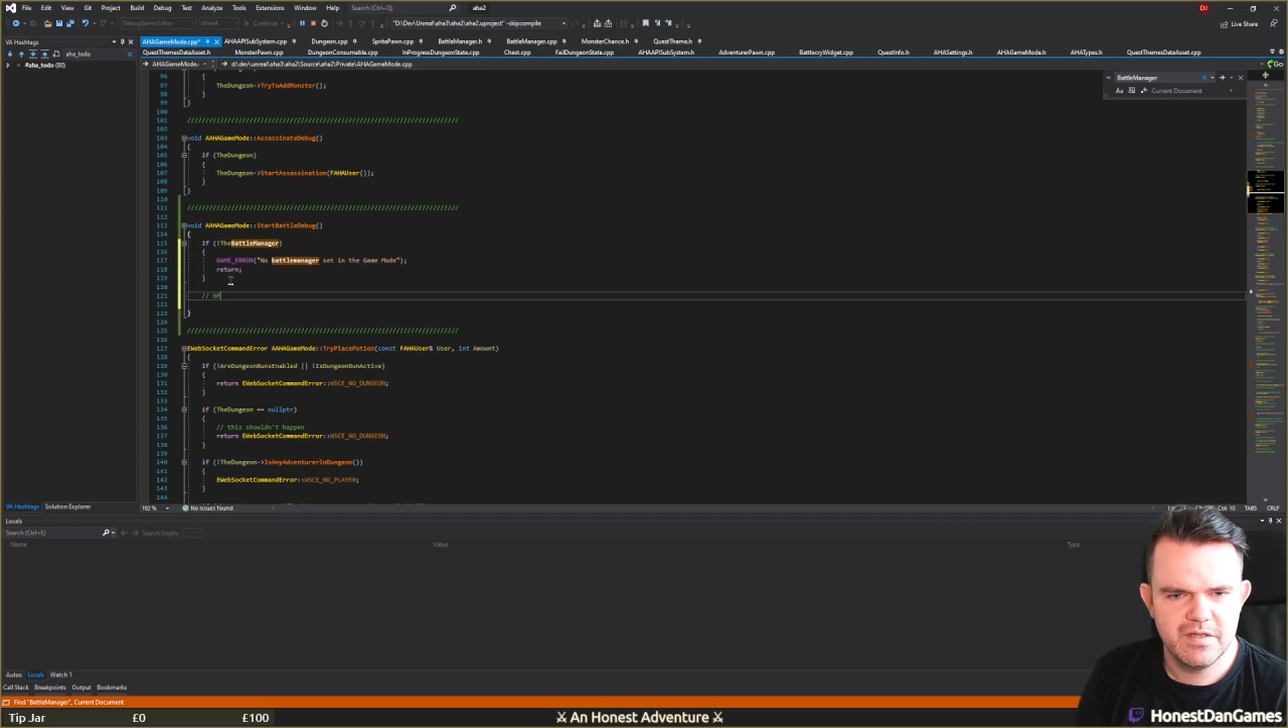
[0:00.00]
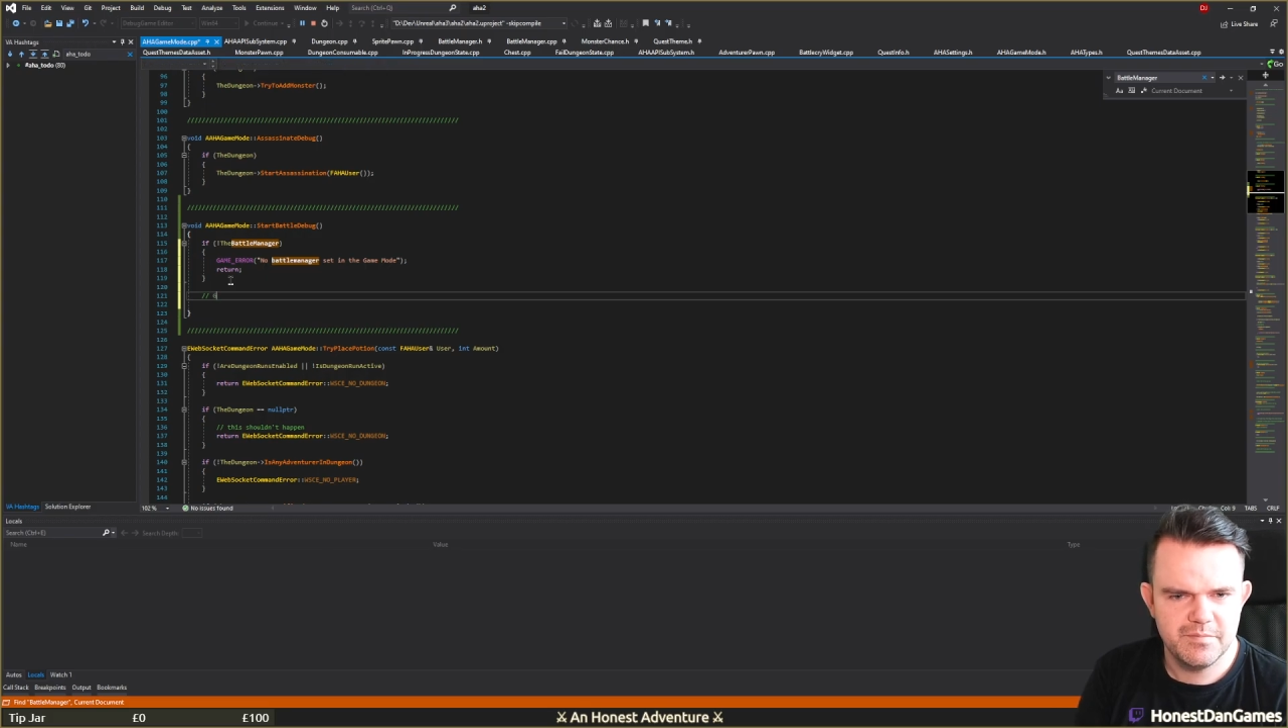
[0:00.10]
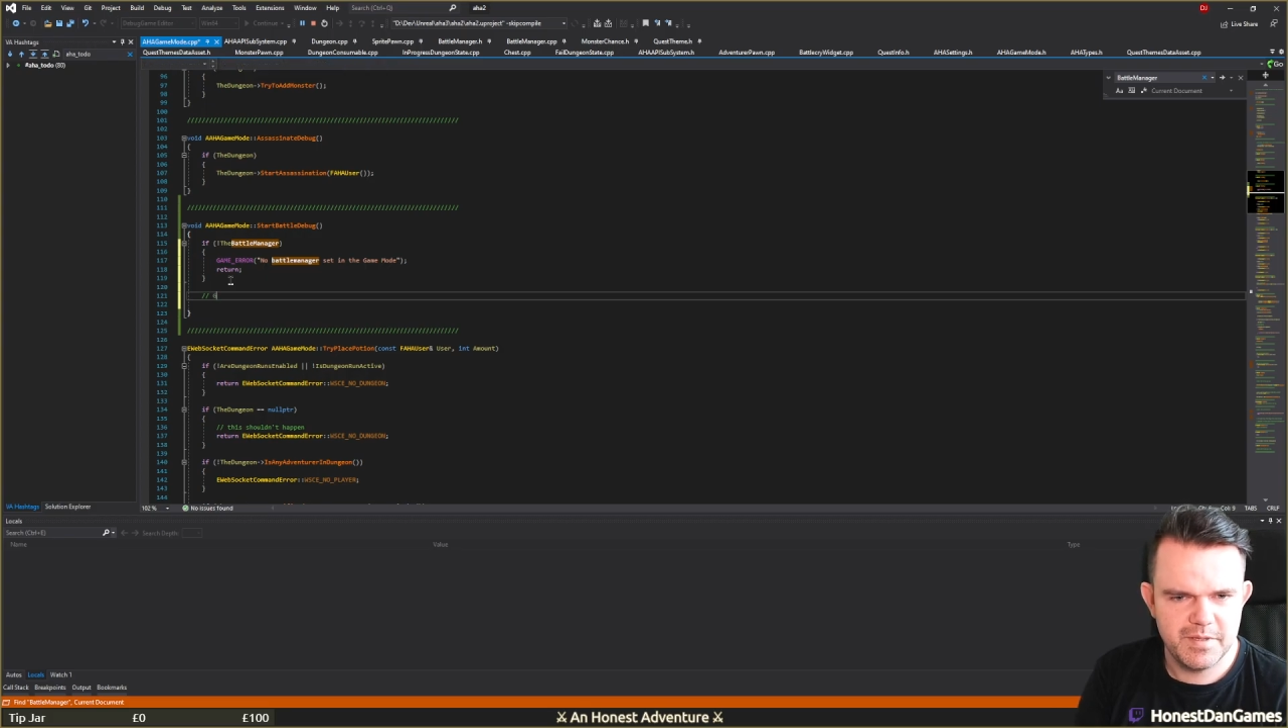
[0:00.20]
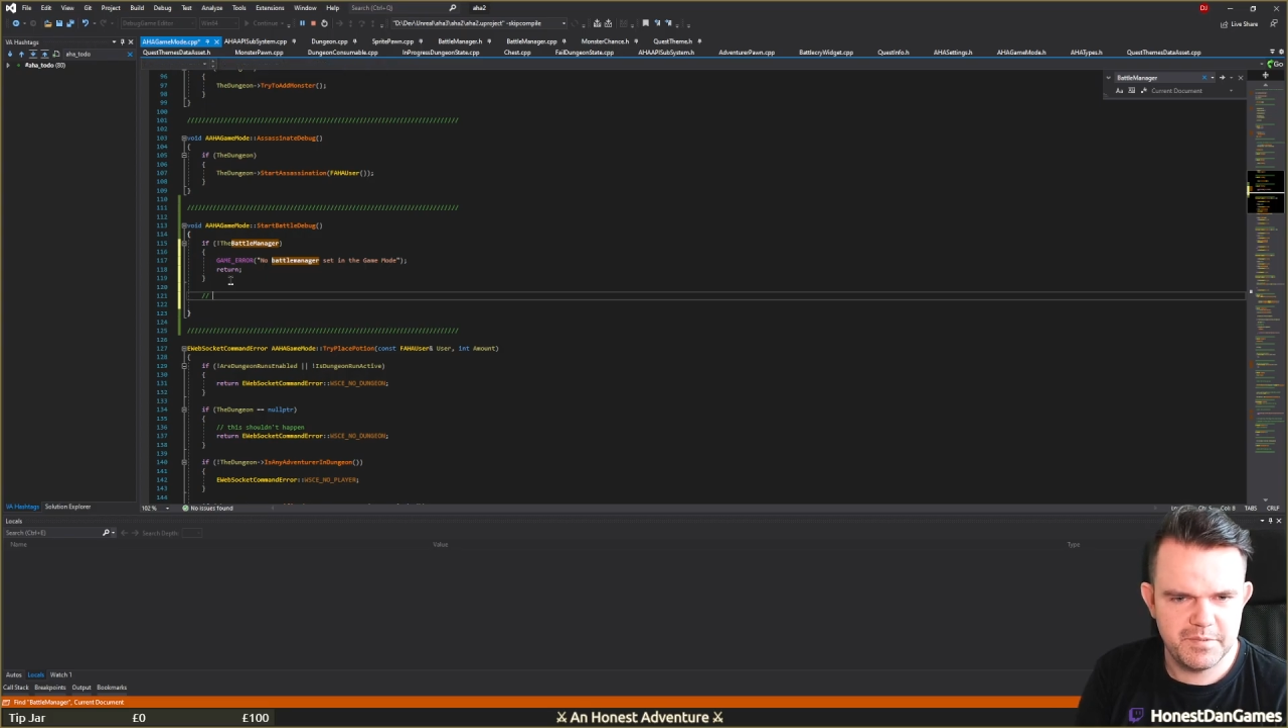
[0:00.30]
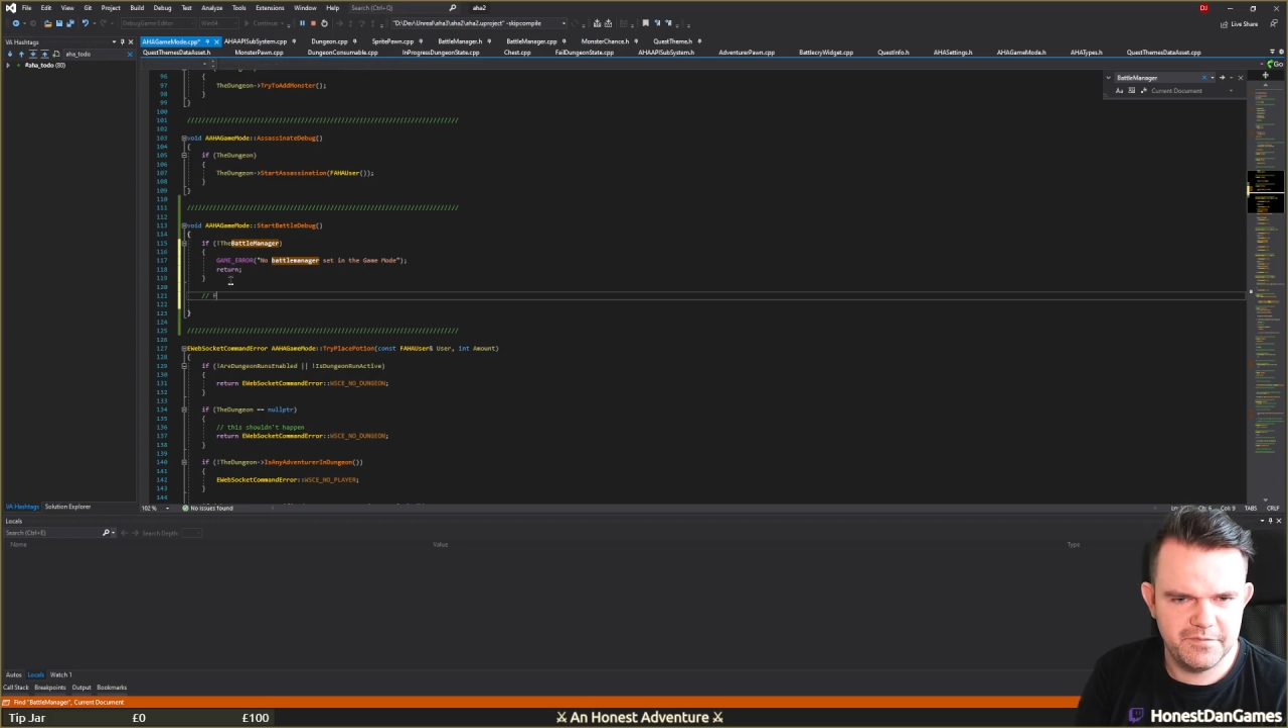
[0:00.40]

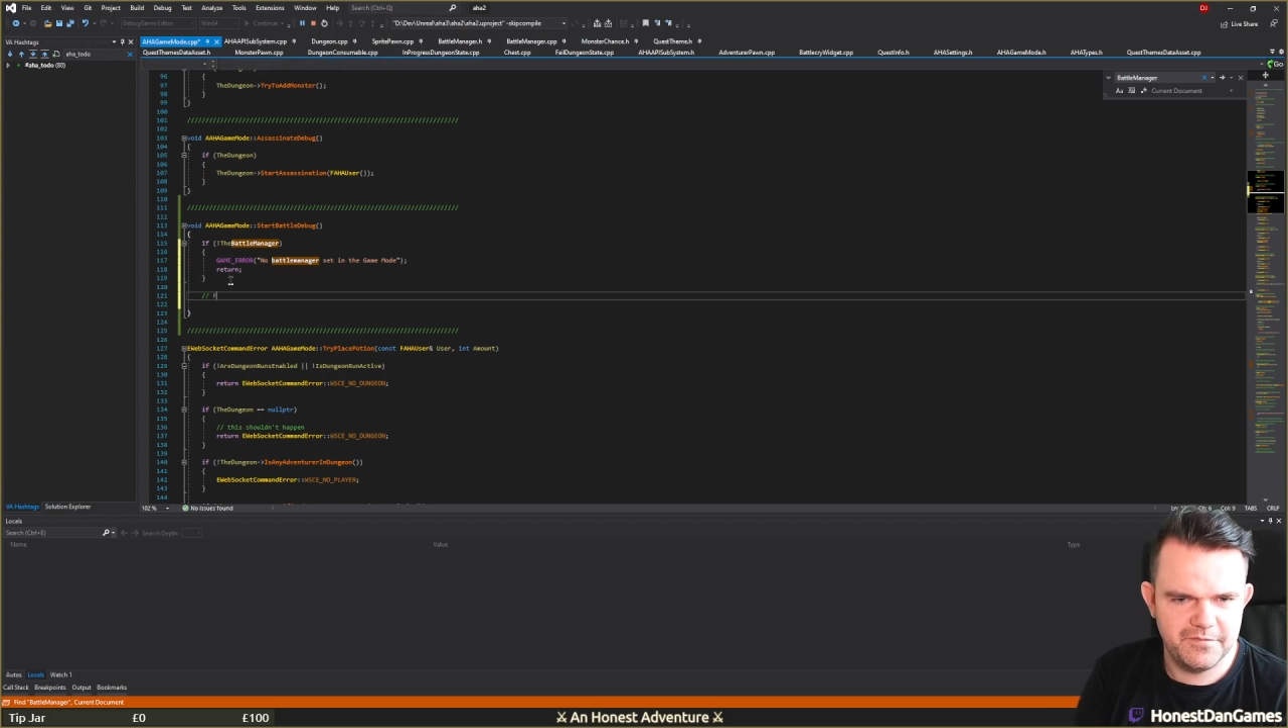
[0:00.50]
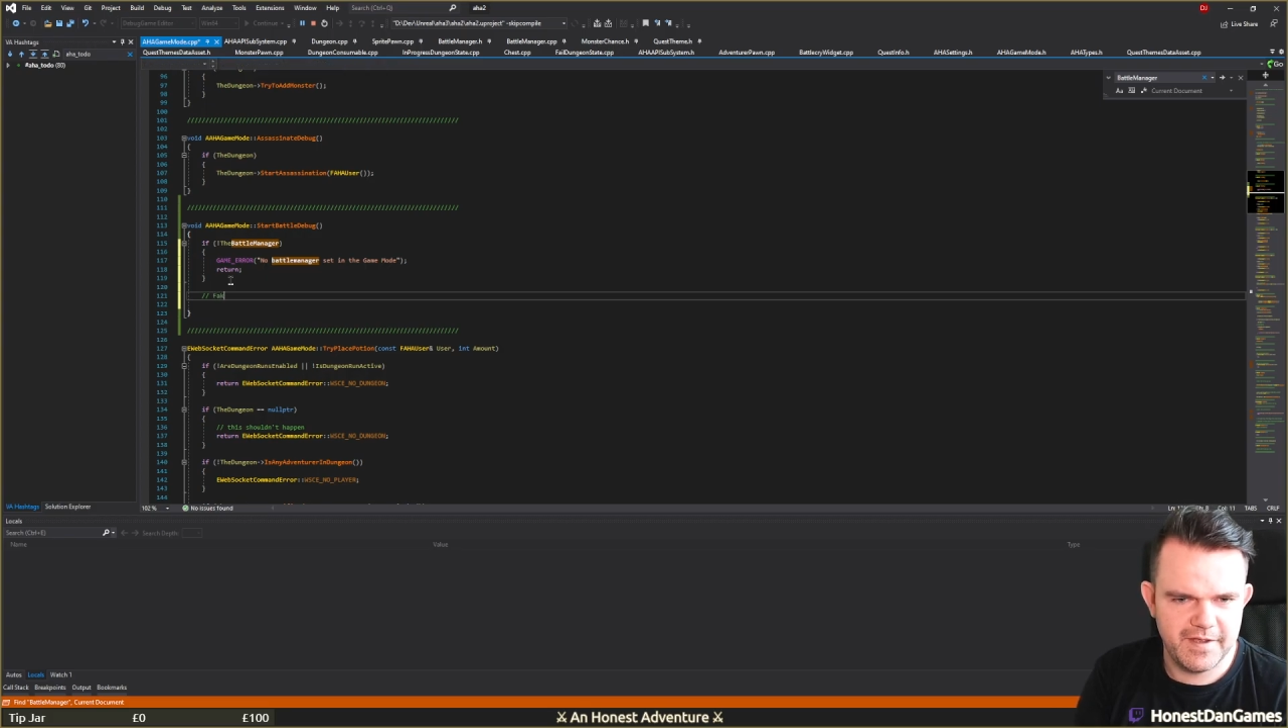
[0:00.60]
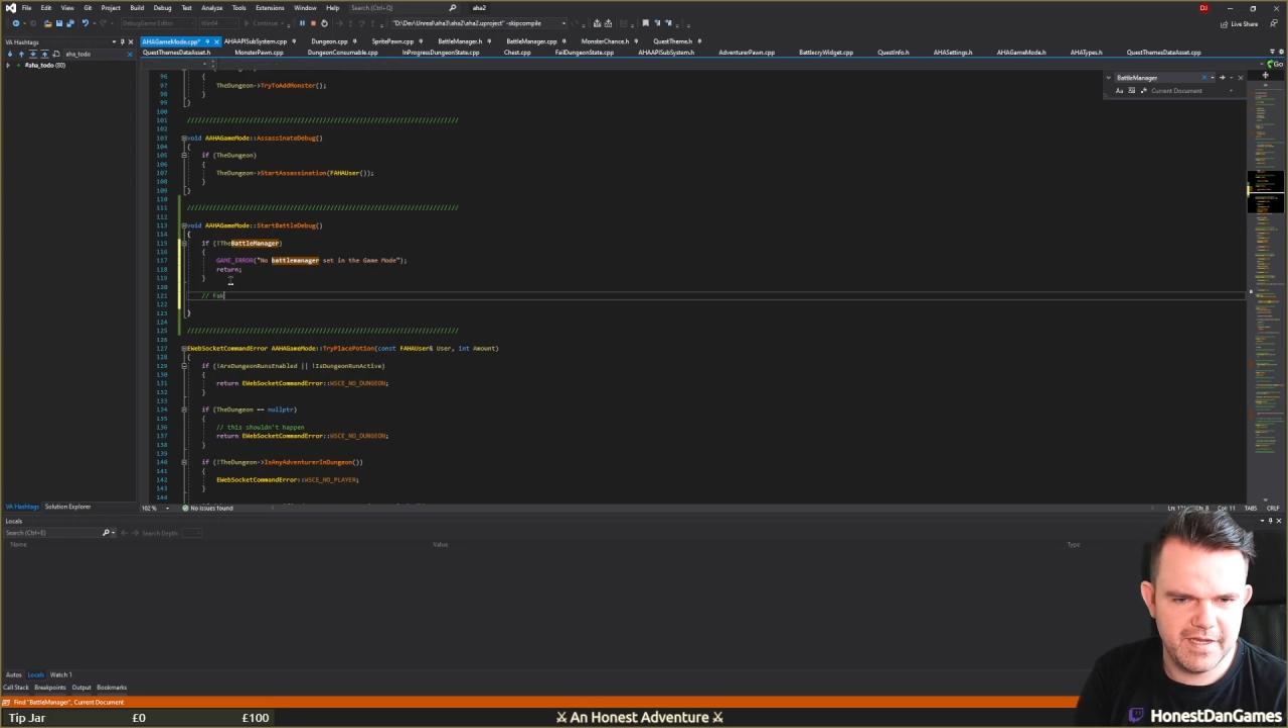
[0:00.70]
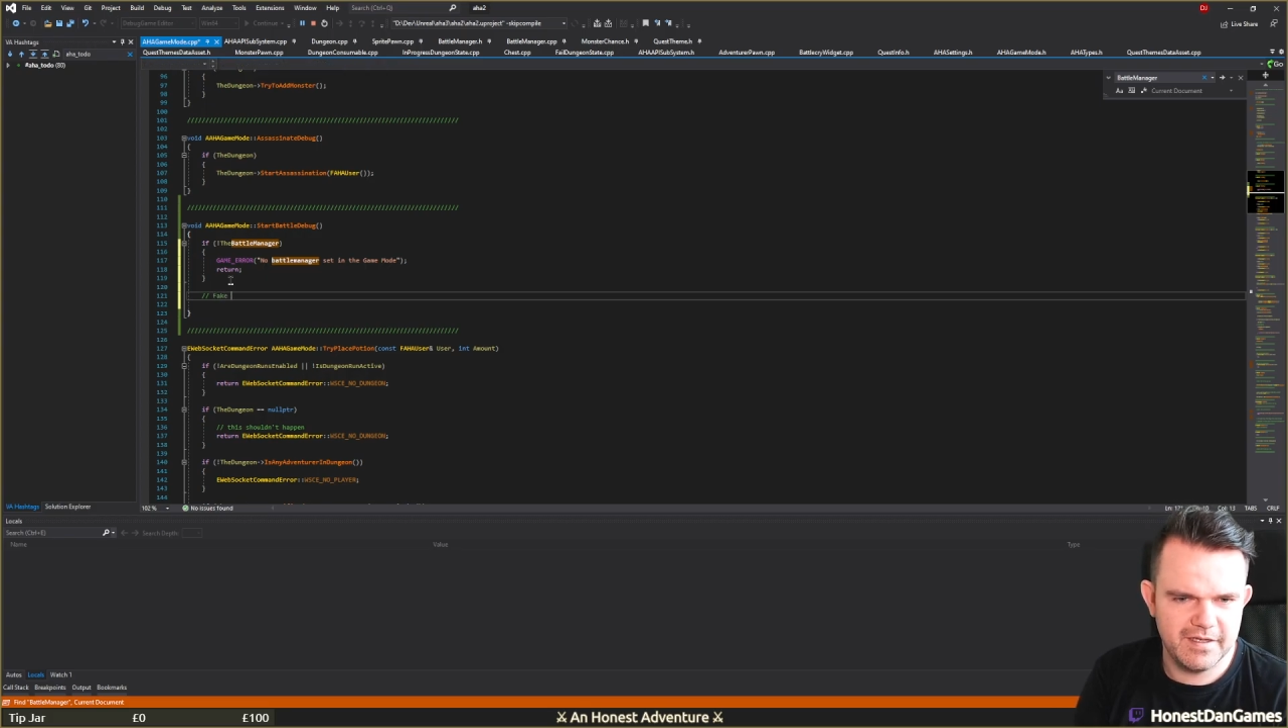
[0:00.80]
maybe fake